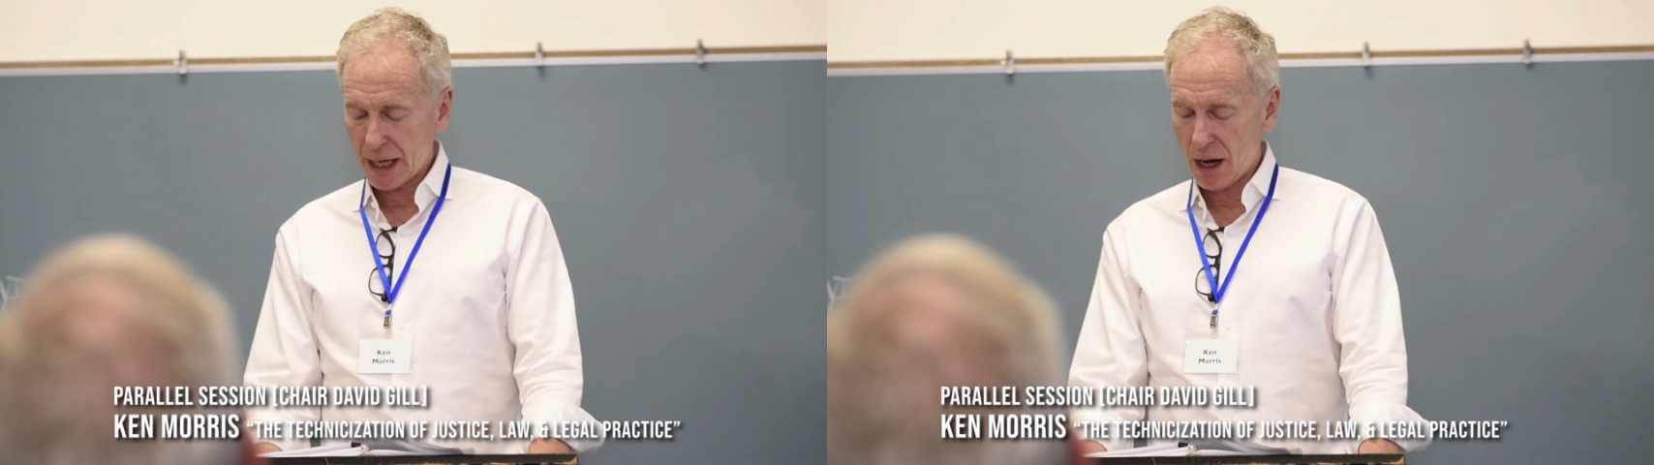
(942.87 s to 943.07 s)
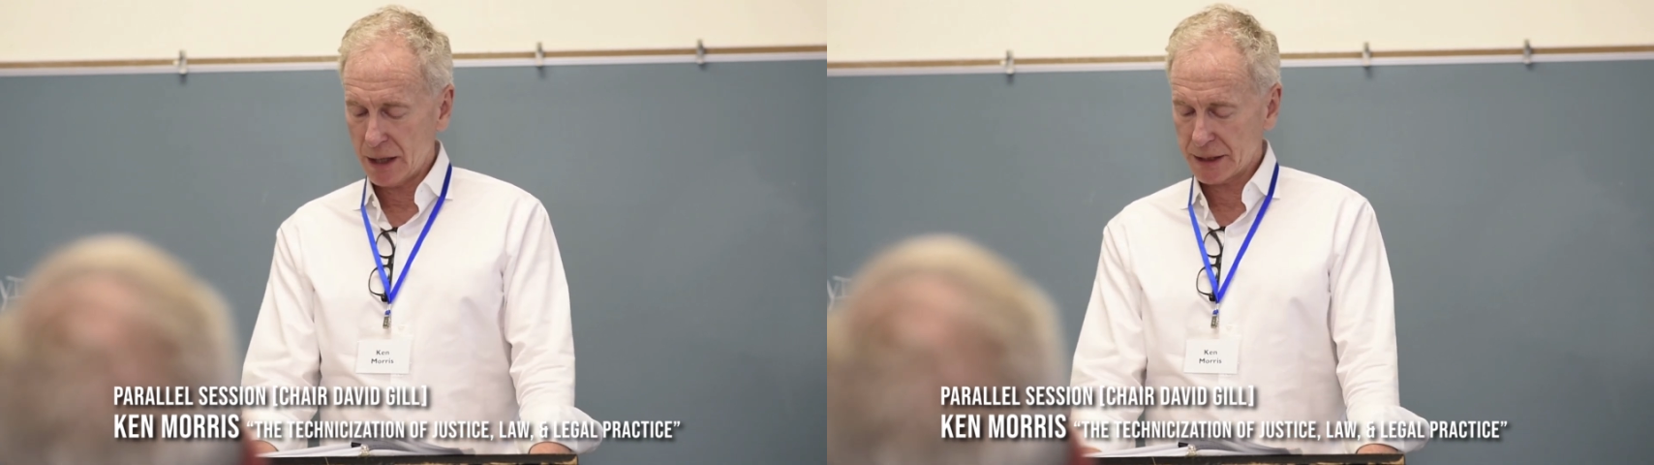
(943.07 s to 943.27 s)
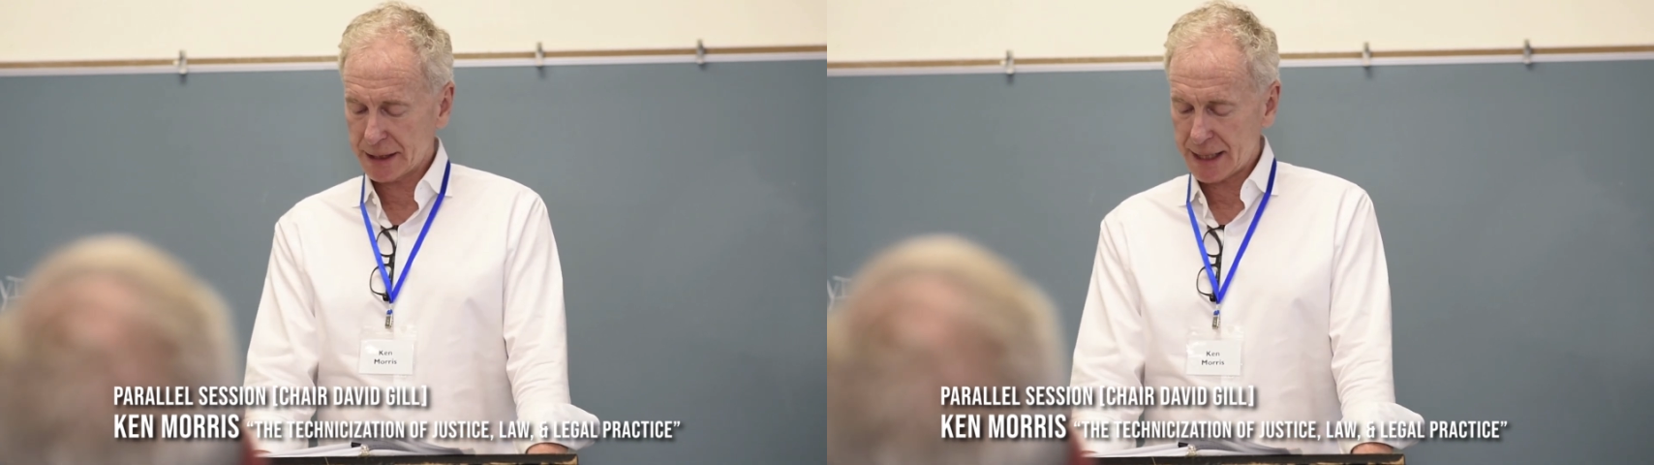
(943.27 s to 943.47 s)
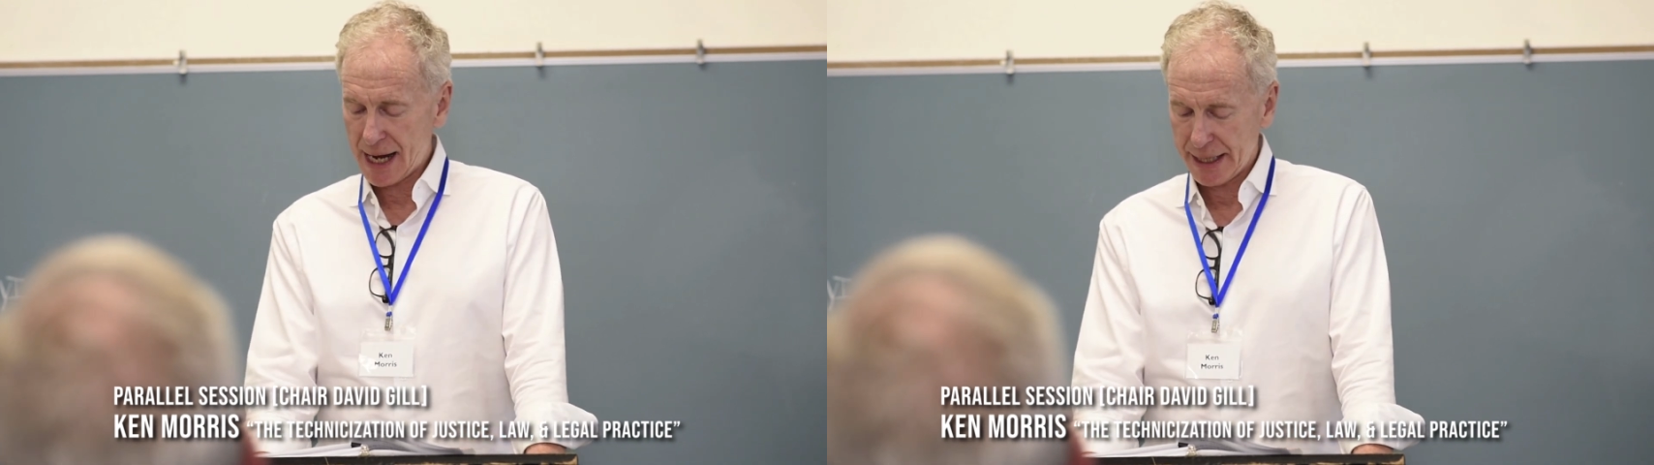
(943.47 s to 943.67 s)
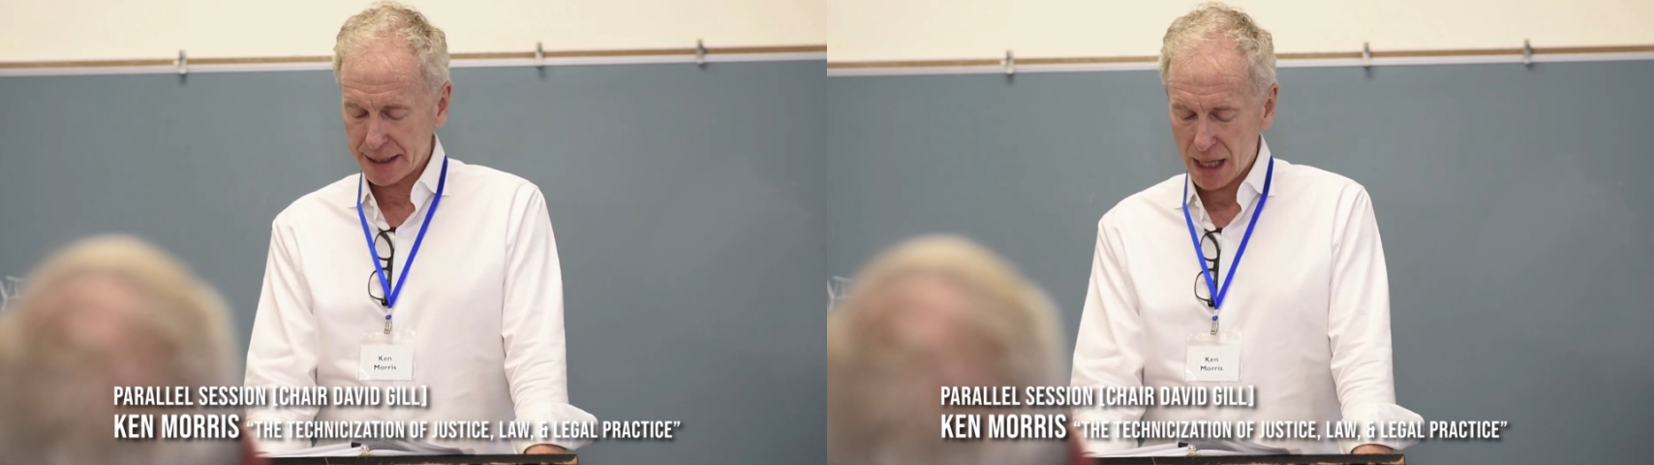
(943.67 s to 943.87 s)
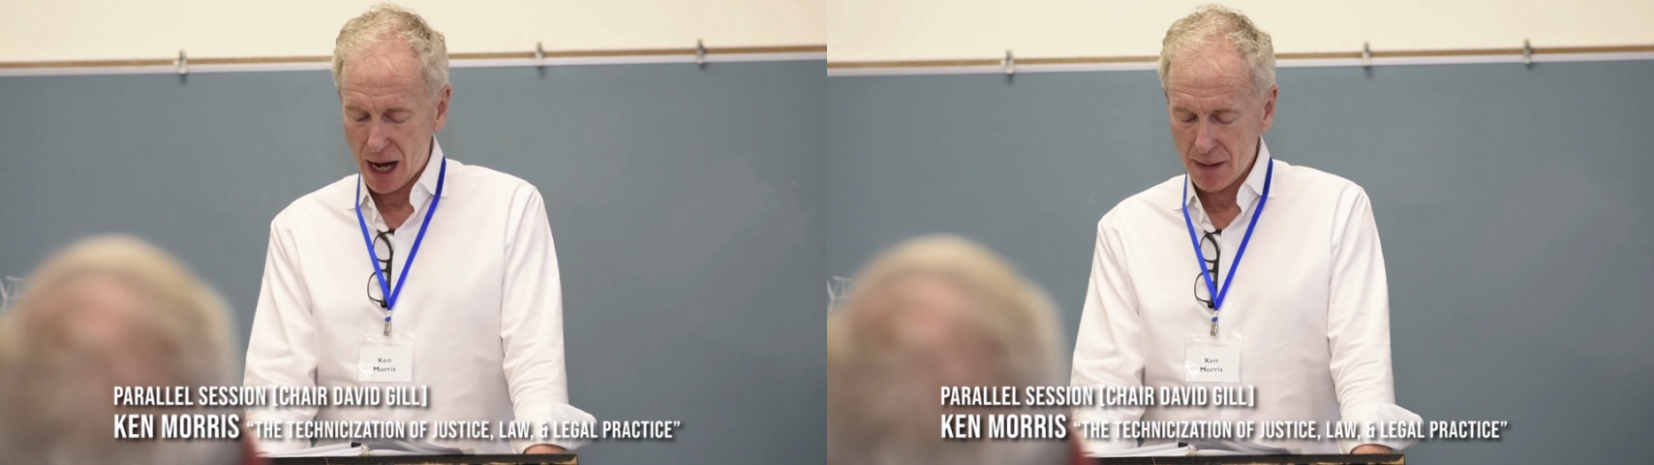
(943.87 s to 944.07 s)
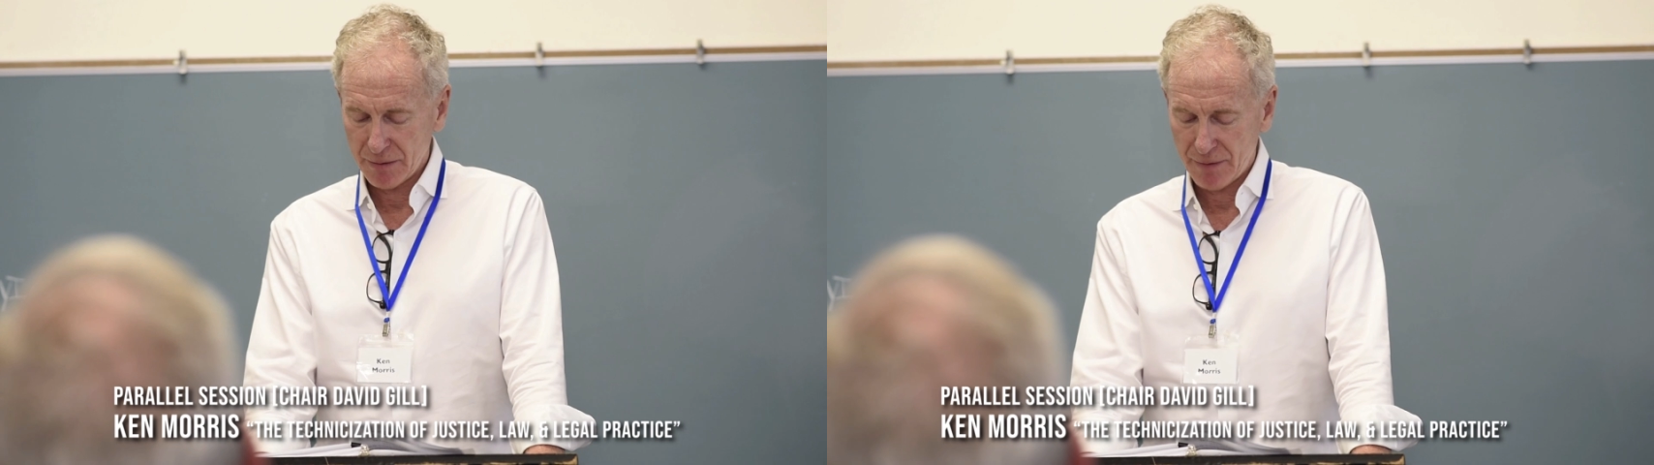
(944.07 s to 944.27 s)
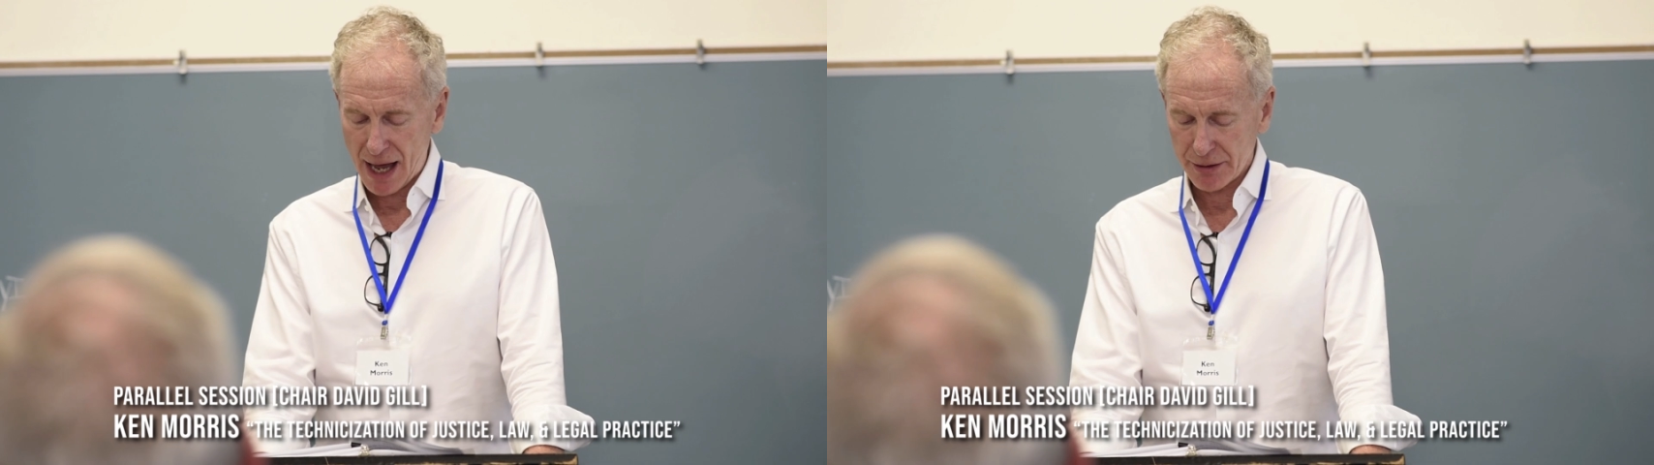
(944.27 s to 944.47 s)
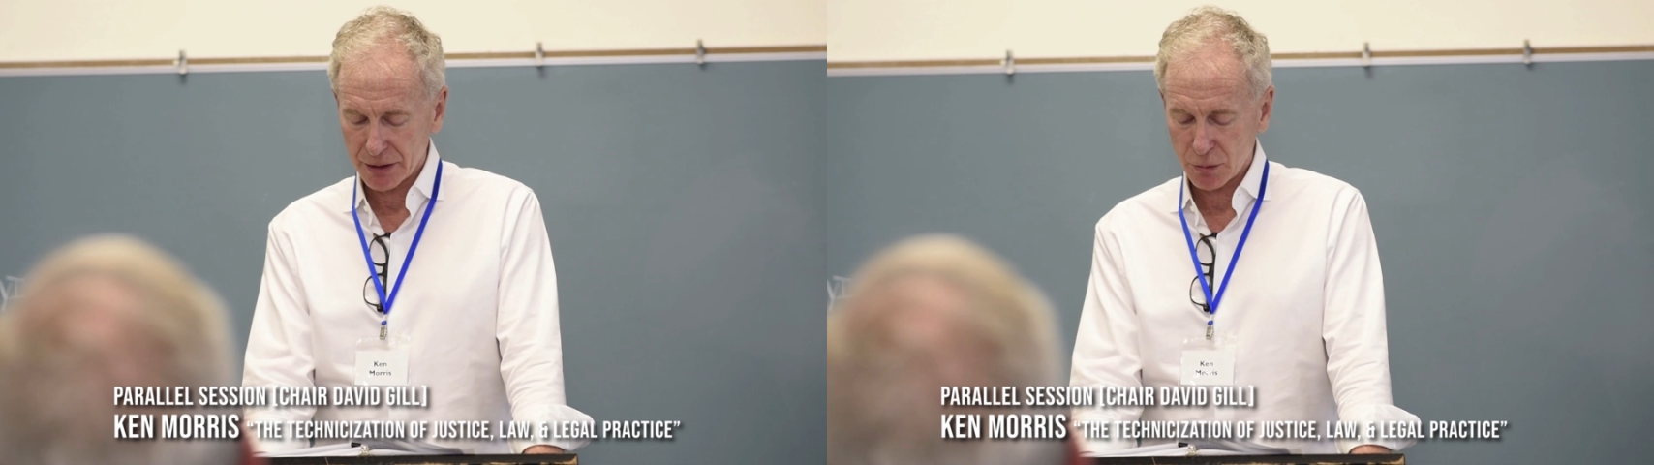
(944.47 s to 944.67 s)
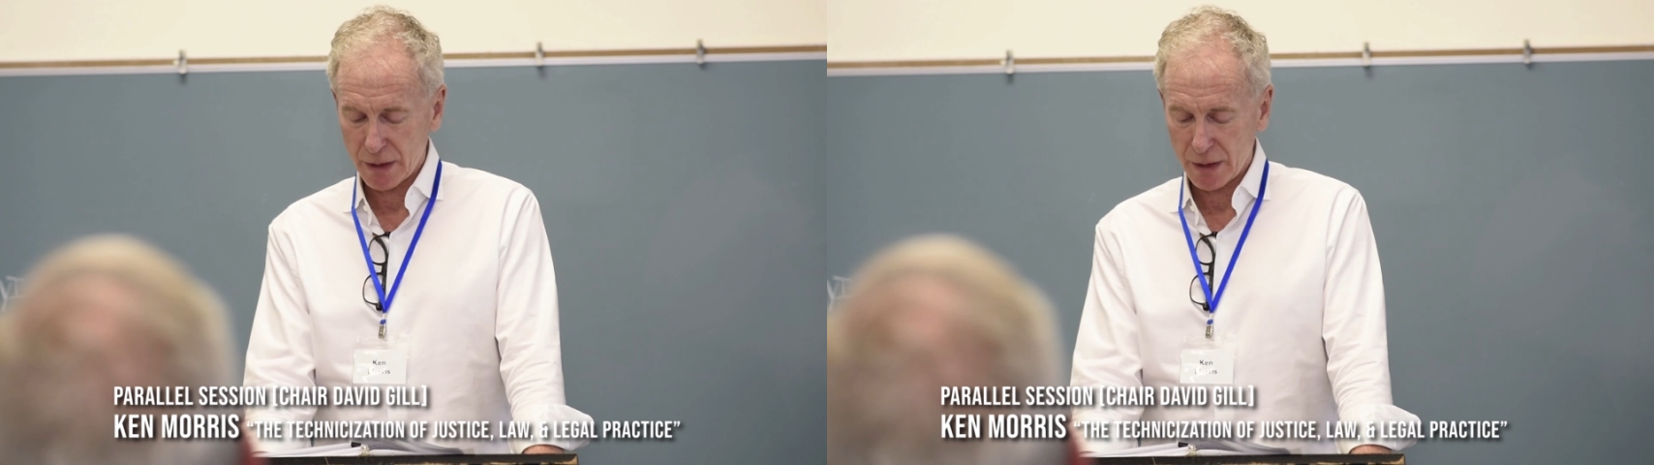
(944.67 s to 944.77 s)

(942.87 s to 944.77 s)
on society's common values,